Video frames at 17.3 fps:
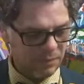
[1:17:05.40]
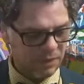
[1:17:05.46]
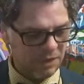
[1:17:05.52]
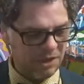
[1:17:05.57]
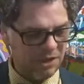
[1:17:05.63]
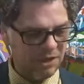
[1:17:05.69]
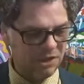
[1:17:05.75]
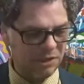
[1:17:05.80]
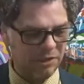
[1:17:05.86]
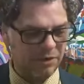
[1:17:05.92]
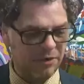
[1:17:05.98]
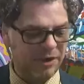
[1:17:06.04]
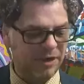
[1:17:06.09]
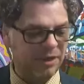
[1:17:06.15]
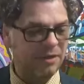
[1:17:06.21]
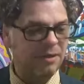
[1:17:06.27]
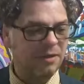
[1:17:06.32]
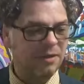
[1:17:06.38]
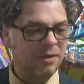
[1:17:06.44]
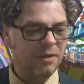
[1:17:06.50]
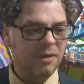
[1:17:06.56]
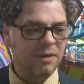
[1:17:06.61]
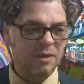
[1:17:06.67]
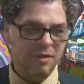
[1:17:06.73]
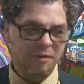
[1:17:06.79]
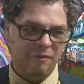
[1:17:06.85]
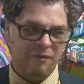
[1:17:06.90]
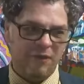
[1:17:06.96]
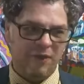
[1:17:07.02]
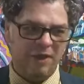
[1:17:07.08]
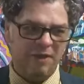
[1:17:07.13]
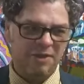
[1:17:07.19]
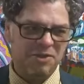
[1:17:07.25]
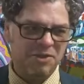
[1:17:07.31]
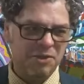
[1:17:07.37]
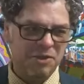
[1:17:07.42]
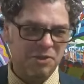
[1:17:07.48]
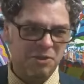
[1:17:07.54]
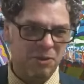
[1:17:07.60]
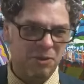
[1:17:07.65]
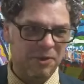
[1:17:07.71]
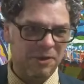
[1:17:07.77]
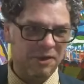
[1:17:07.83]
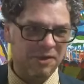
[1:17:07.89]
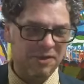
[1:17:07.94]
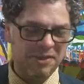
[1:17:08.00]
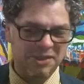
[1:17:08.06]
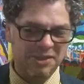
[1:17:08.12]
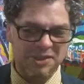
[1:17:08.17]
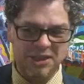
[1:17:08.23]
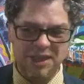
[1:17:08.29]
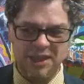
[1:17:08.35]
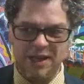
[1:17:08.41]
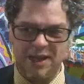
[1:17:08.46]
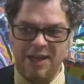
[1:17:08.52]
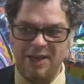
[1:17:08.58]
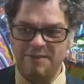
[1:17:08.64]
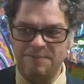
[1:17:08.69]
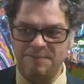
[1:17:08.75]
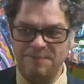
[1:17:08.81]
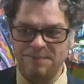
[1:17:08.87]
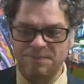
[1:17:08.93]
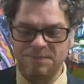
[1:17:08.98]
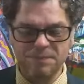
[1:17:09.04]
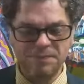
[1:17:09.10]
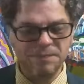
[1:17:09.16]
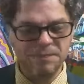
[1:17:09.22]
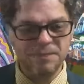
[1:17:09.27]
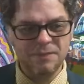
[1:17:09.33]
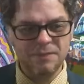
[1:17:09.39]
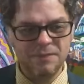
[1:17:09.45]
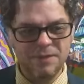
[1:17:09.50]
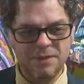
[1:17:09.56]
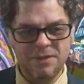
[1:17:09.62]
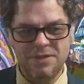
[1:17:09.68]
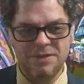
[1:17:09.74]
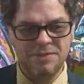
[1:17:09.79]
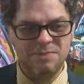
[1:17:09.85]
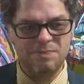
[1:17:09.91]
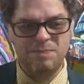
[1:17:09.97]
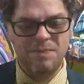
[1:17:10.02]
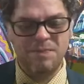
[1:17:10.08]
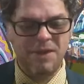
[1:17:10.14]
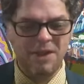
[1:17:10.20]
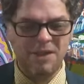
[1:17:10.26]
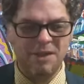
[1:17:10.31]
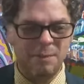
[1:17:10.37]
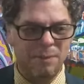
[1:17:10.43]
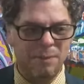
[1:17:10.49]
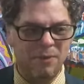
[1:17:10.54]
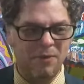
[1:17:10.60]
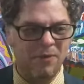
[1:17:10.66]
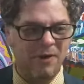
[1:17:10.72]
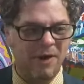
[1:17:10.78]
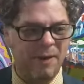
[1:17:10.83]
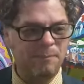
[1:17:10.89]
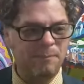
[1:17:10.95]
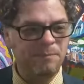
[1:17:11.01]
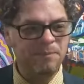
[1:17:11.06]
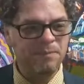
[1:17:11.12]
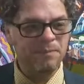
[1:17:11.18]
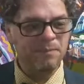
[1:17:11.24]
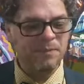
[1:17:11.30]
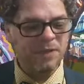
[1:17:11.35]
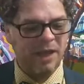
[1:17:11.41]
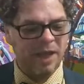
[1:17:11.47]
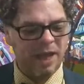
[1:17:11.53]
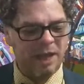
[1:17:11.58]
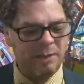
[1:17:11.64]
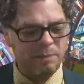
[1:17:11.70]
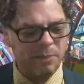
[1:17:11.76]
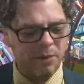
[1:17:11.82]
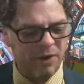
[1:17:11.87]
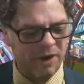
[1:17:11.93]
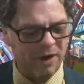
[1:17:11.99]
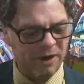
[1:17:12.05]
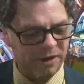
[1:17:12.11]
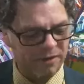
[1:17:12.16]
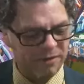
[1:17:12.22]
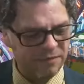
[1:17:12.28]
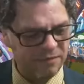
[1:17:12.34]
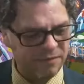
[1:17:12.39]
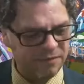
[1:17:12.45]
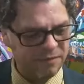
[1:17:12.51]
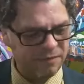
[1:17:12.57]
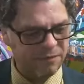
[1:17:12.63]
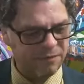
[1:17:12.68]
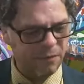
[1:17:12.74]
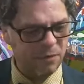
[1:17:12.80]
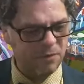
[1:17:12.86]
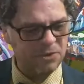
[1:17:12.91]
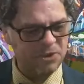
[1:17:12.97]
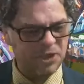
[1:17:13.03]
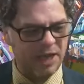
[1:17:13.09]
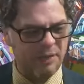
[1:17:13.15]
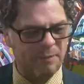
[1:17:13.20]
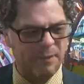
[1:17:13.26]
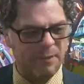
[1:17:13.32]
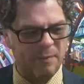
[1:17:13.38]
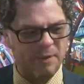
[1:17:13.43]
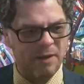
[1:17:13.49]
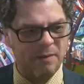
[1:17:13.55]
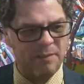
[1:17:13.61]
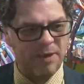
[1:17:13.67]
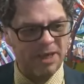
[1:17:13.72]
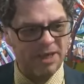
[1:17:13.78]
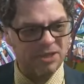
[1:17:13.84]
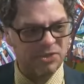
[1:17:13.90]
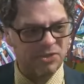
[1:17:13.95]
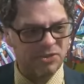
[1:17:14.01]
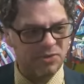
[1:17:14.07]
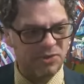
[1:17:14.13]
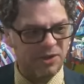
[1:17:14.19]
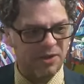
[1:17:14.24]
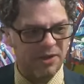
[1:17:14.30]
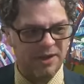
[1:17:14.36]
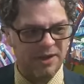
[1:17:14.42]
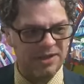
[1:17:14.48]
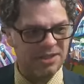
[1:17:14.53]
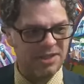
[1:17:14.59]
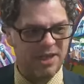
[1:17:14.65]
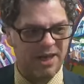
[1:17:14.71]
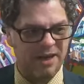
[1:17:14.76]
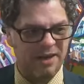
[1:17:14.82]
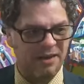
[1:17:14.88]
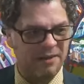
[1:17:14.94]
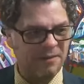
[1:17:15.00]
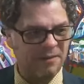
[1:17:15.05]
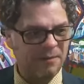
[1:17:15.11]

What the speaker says: You just learn it. Follow the tutorials. Just get on. Just get the program. I bought a Photoshop. I bought Manga Studio. I just had